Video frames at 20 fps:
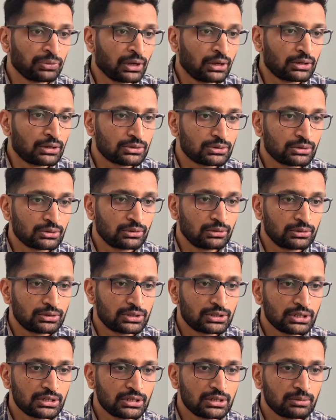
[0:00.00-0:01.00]
So
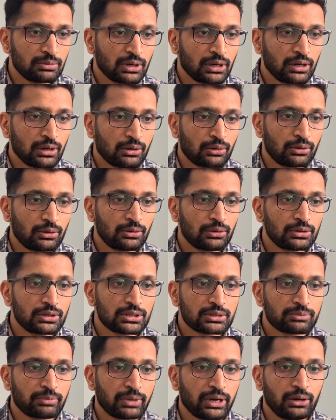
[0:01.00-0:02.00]
just double click onto
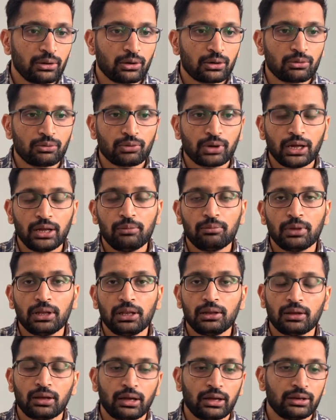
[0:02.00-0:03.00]
this
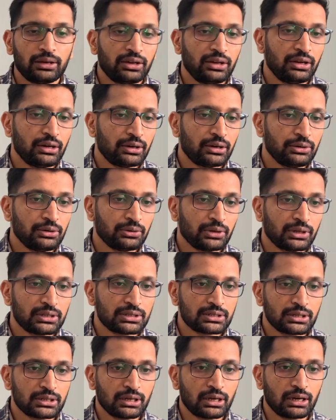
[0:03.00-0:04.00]
main.yml. And here you can
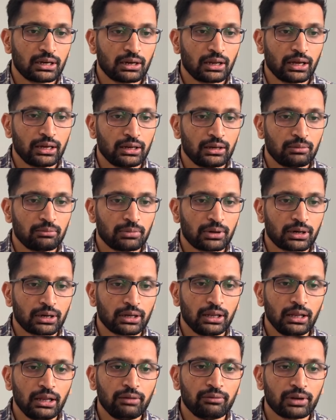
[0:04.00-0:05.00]
see at line number
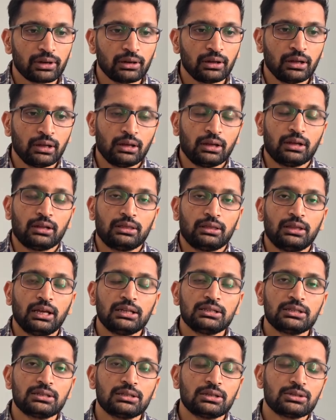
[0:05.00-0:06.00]
11,
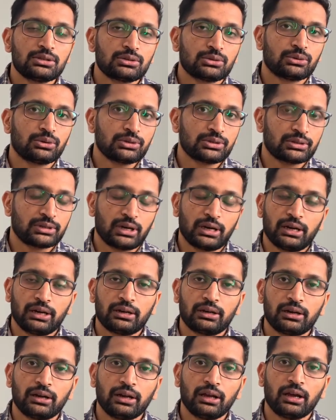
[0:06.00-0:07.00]
that's the source
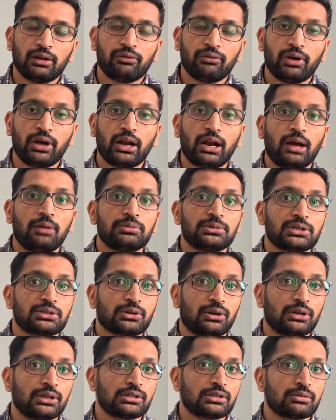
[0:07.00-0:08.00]
directory and where I'm just
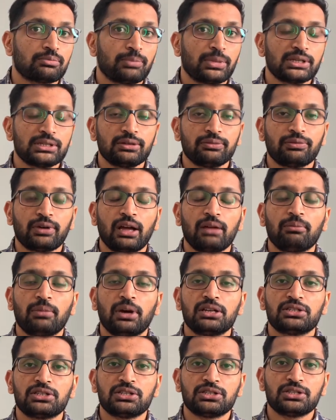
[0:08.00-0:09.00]
gonna specify
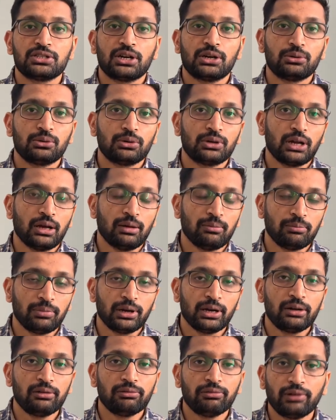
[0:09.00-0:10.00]
my Jinja2
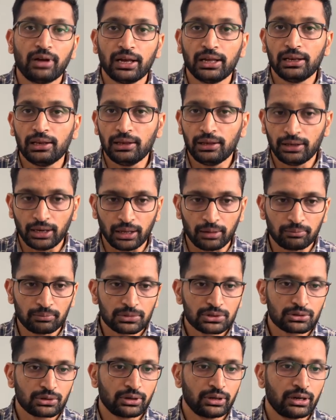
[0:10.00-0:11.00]
template file name.
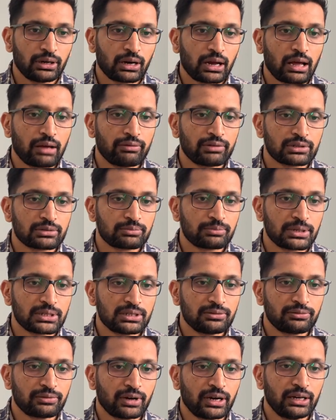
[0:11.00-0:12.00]
So here I have a
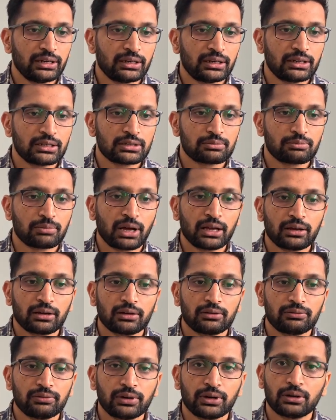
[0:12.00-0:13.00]
specified, that is
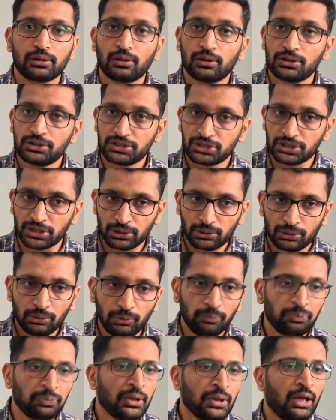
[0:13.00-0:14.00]

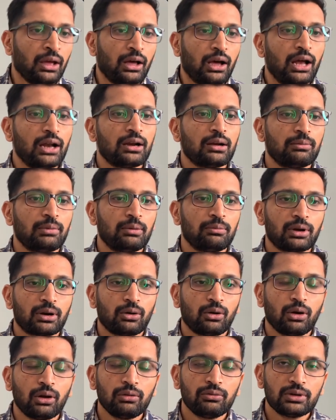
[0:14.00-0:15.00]
myconfig.j2. And
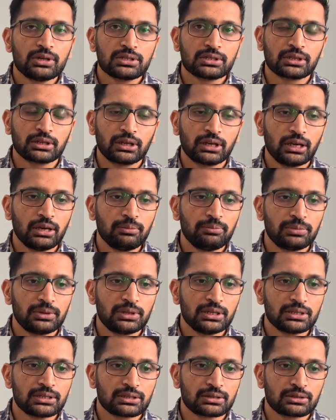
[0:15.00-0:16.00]
remember, always keep
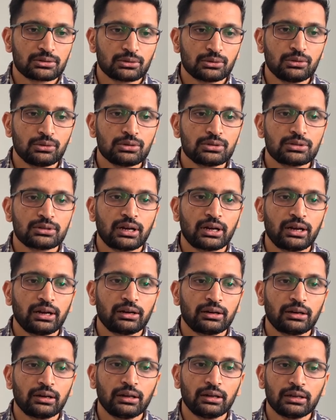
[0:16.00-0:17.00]
this source
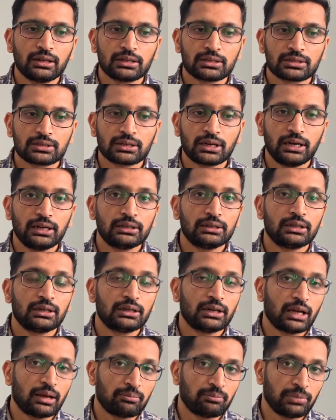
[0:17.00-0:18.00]
directory inside the
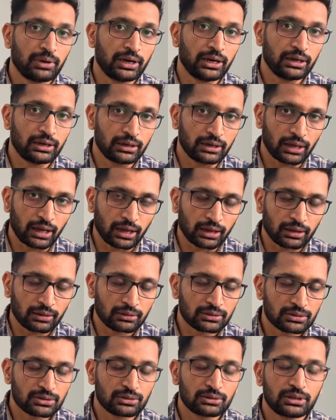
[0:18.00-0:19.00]
template tag.
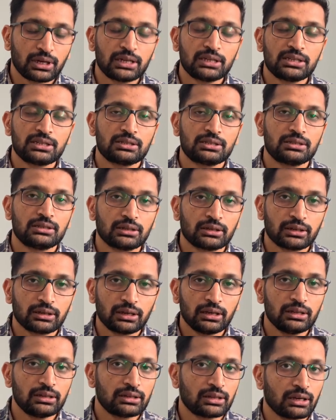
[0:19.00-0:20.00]
So that's the
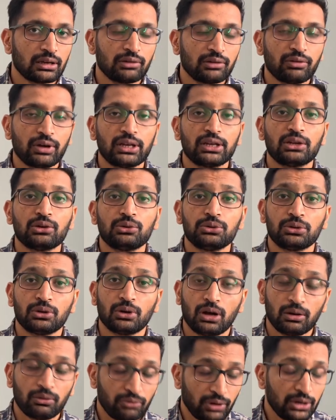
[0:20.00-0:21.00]
key thing when you
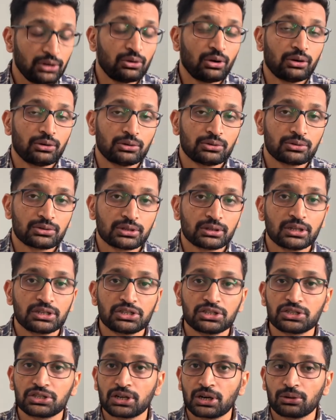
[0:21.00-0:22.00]
are using the
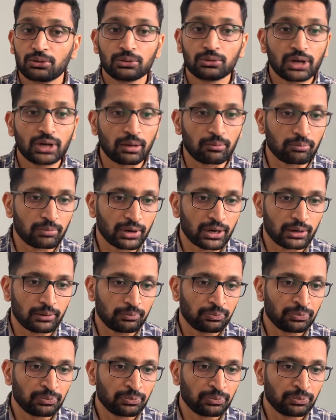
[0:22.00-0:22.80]
Jinja2 template.